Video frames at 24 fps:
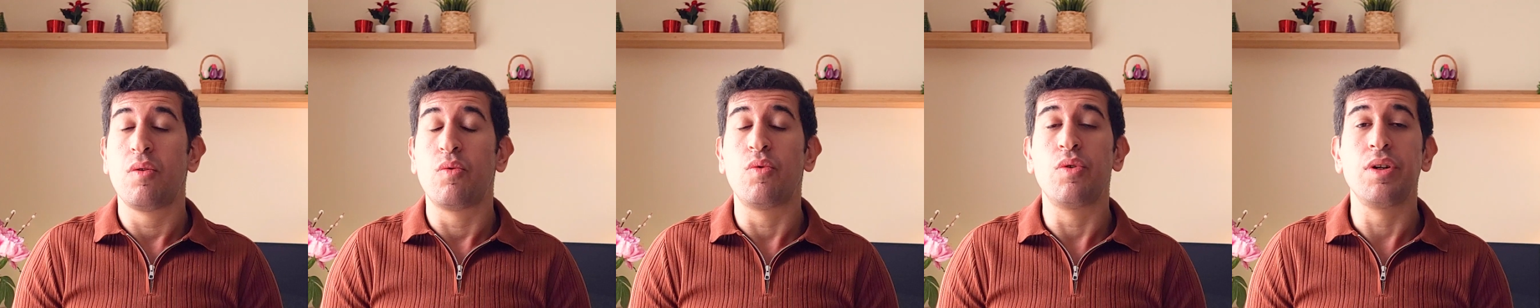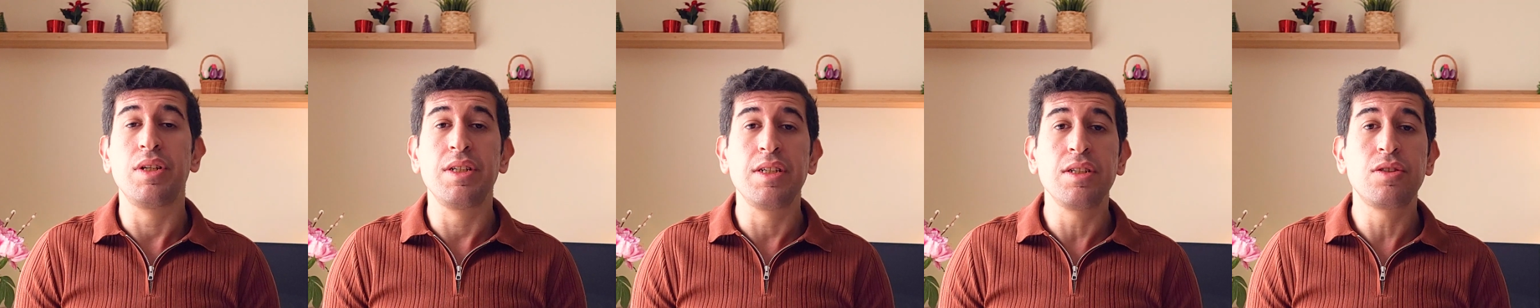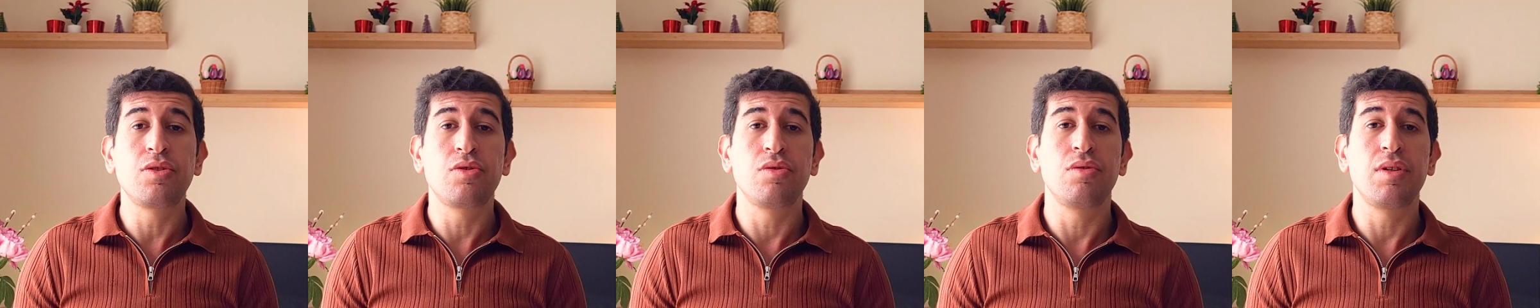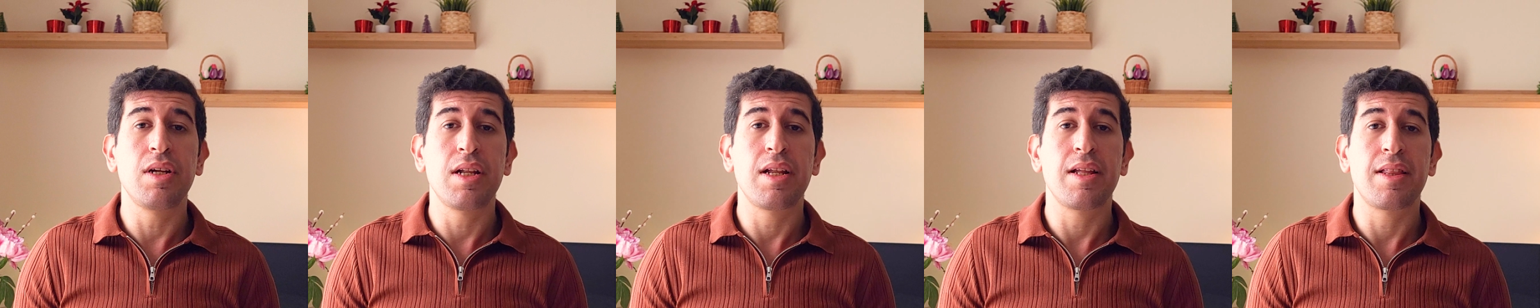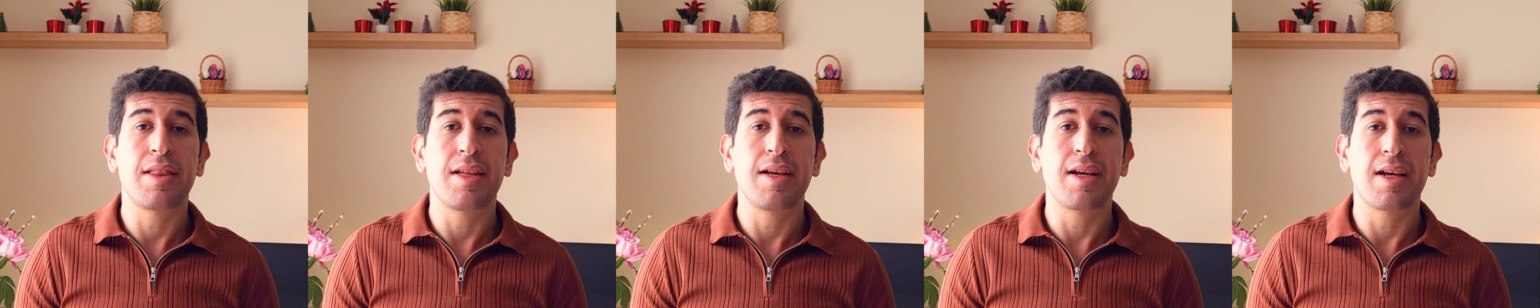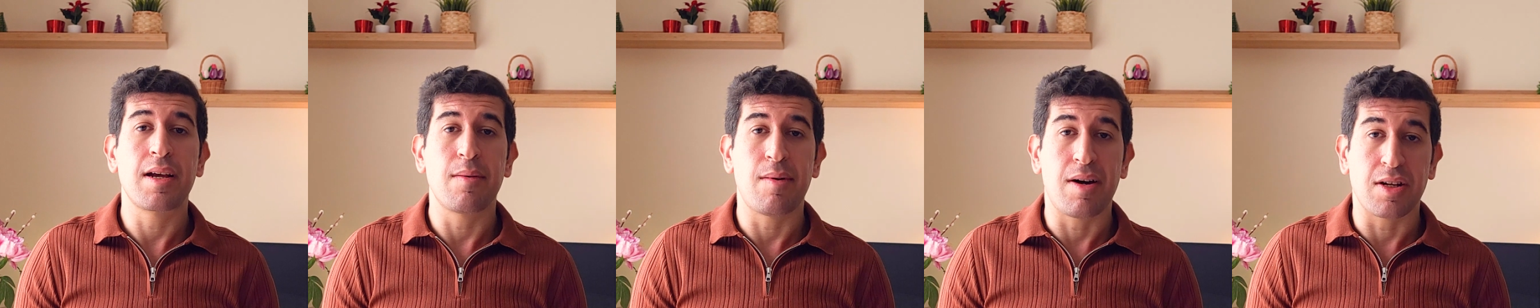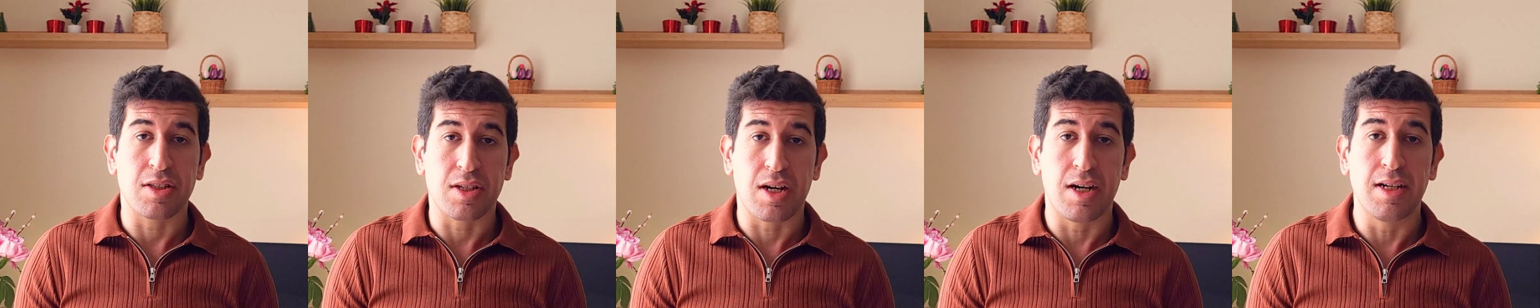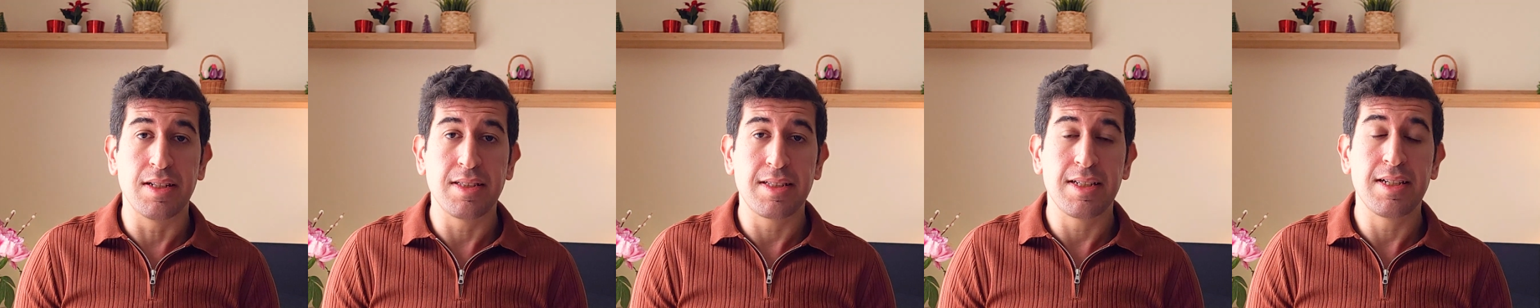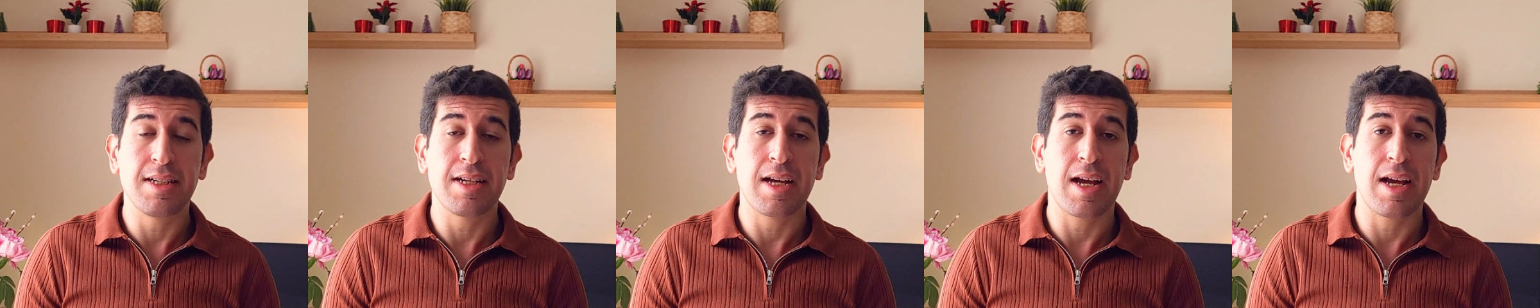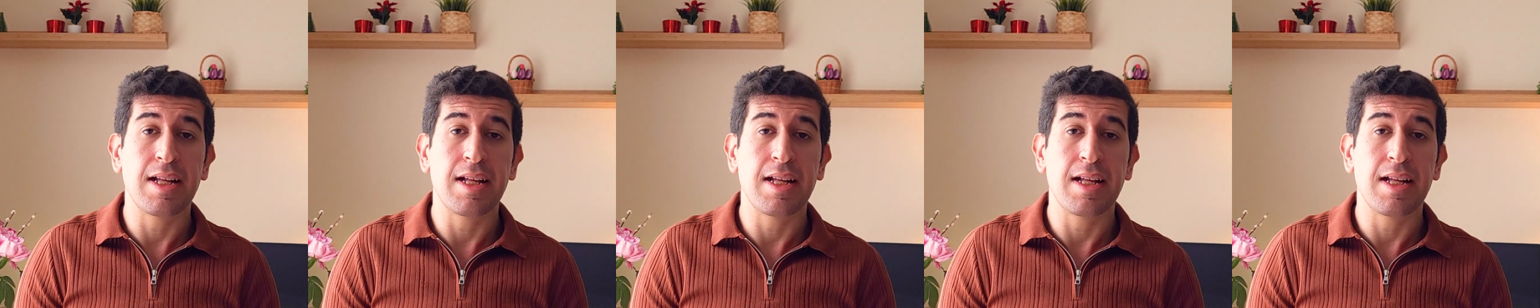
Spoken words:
We need to really think about hunting,